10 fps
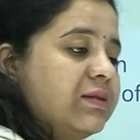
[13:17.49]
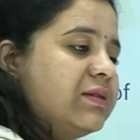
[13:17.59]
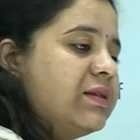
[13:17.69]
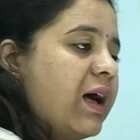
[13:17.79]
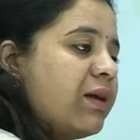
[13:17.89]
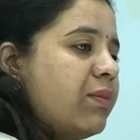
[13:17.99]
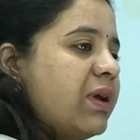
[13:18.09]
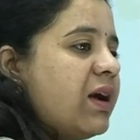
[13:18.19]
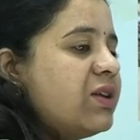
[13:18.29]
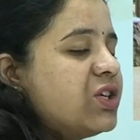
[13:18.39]
The
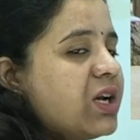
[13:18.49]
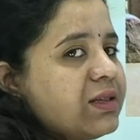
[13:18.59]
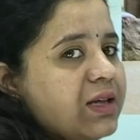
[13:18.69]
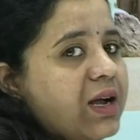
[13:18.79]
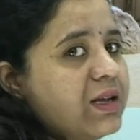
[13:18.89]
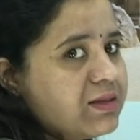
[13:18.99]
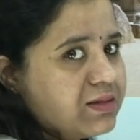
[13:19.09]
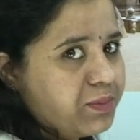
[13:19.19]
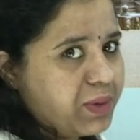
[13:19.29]
Dharmaraja Ratha is the